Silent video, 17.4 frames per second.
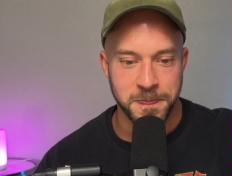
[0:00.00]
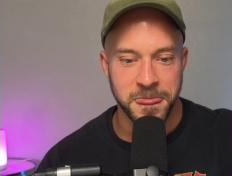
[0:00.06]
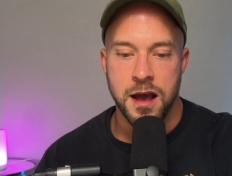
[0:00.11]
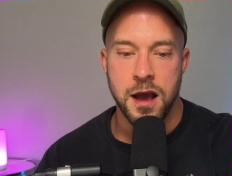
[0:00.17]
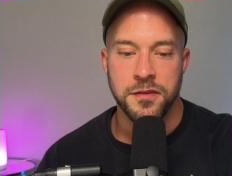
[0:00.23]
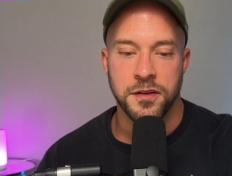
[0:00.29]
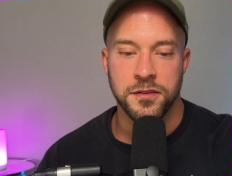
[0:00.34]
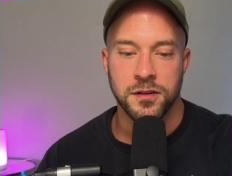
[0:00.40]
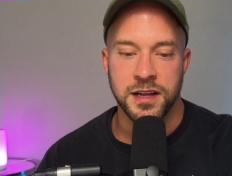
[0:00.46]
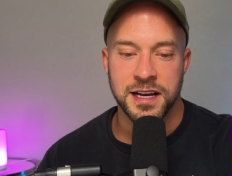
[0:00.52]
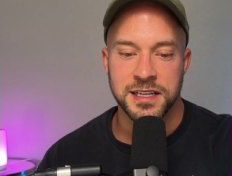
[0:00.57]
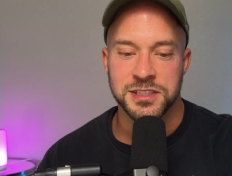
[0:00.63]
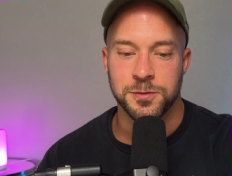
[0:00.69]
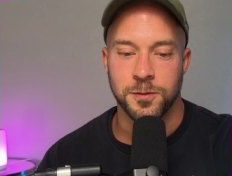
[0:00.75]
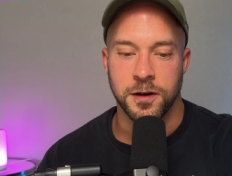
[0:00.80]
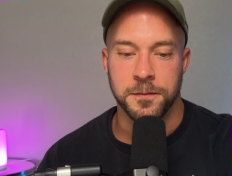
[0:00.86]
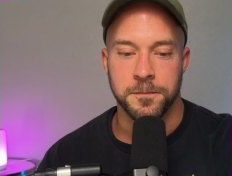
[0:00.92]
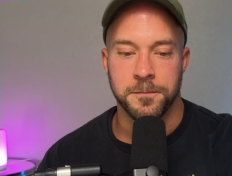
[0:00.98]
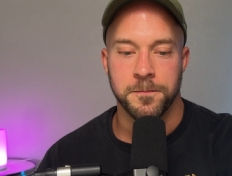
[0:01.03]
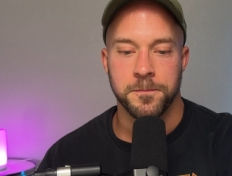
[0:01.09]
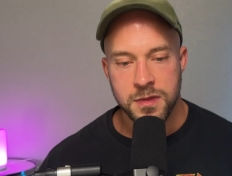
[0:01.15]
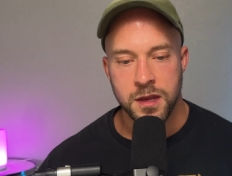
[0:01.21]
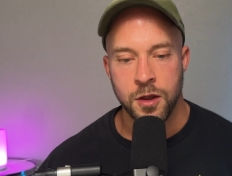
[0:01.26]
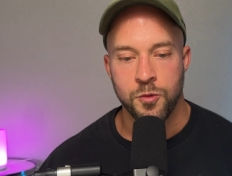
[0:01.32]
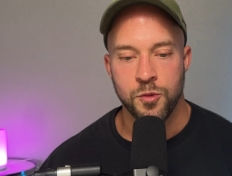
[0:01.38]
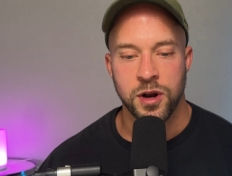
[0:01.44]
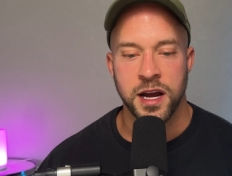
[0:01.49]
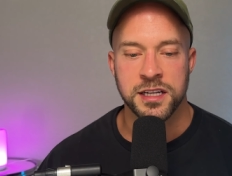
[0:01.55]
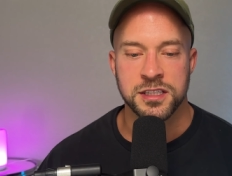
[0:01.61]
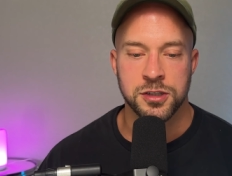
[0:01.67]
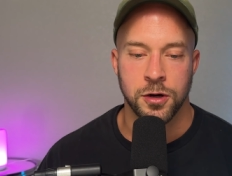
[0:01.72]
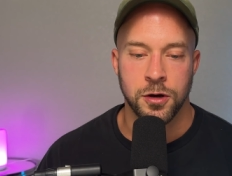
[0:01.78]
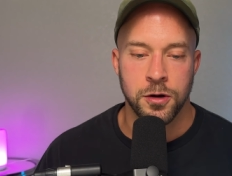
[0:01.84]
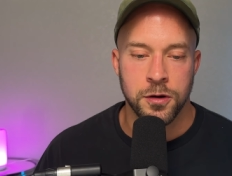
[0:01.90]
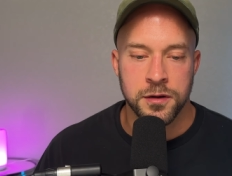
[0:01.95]
And then the last one when I
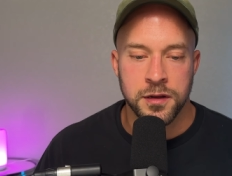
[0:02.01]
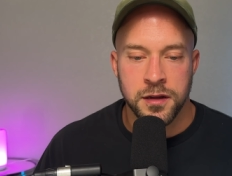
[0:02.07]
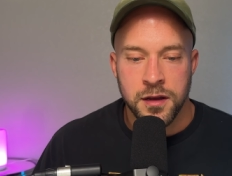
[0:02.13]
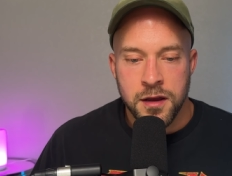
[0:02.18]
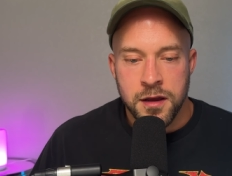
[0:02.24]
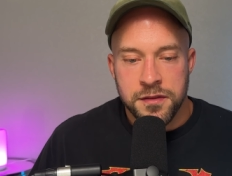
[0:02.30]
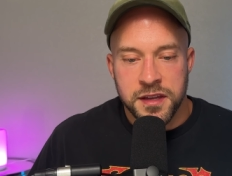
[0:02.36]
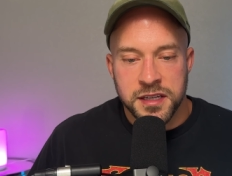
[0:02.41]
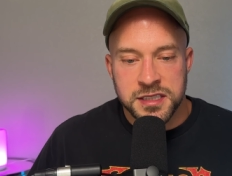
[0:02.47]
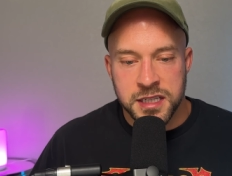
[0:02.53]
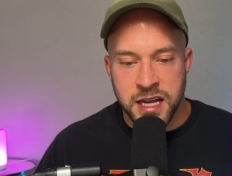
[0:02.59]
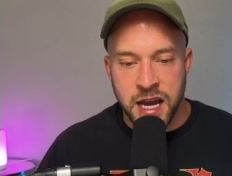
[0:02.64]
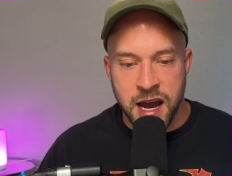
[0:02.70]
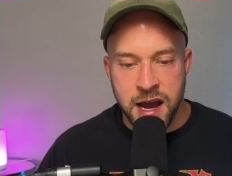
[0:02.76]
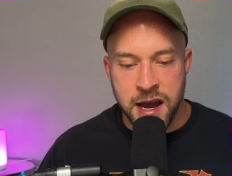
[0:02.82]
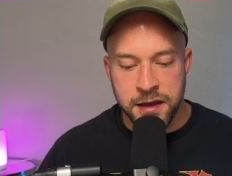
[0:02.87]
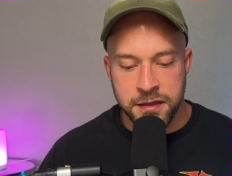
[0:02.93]
told this guy